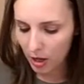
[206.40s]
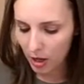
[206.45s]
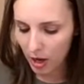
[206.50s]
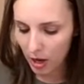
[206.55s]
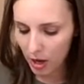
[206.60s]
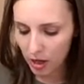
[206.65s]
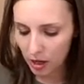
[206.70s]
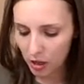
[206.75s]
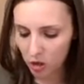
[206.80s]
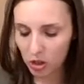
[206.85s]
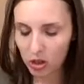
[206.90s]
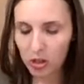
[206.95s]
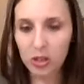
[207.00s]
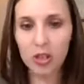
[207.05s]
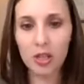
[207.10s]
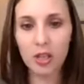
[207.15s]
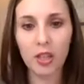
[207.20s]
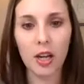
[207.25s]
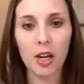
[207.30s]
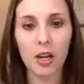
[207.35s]
And just
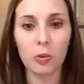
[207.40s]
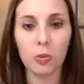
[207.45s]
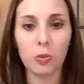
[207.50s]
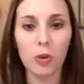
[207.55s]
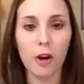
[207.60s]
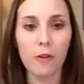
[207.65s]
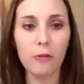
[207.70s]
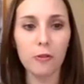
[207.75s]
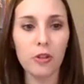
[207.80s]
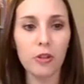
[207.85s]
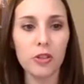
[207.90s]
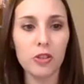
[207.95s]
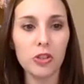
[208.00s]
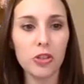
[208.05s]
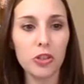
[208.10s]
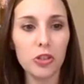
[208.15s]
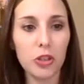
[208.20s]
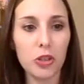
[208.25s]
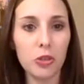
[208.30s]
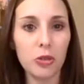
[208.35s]
to kind of
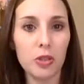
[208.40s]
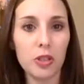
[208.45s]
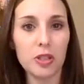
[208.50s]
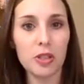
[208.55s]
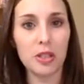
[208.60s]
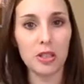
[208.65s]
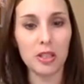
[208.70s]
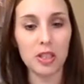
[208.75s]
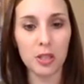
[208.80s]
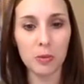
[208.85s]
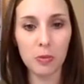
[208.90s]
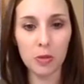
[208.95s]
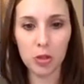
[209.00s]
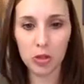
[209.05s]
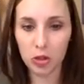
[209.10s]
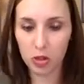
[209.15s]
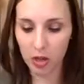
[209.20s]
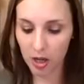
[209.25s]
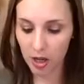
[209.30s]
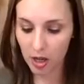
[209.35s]
reference skewness and
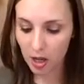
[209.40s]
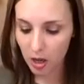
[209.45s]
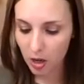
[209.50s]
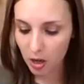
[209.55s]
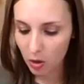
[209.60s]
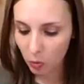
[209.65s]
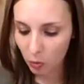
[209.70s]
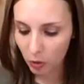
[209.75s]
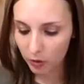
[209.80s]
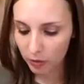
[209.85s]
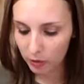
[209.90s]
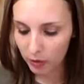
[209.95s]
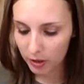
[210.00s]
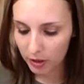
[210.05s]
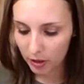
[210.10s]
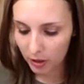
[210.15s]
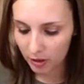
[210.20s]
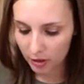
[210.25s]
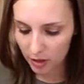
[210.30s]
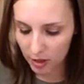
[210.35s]
symmetry, we've looked
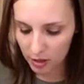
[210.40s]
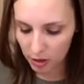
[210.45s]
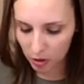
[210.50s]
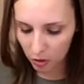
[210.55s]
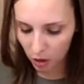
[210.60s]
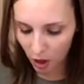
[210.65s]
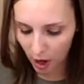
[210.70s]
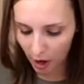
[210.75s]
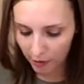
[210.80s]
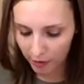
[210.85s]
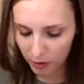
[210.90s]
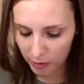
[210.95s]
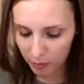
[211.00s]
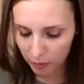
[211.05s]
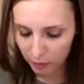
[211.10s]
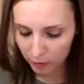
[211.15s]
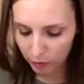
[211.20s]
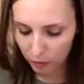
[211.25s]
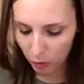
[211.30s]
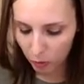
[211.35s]
at these graphs
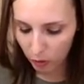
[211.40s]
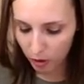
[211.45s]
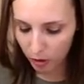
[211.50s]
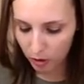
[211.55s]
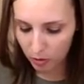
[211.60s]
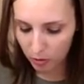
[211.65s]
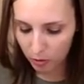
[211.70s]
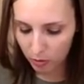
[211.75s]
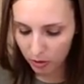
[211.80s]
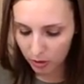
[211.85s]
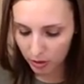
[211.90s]
before.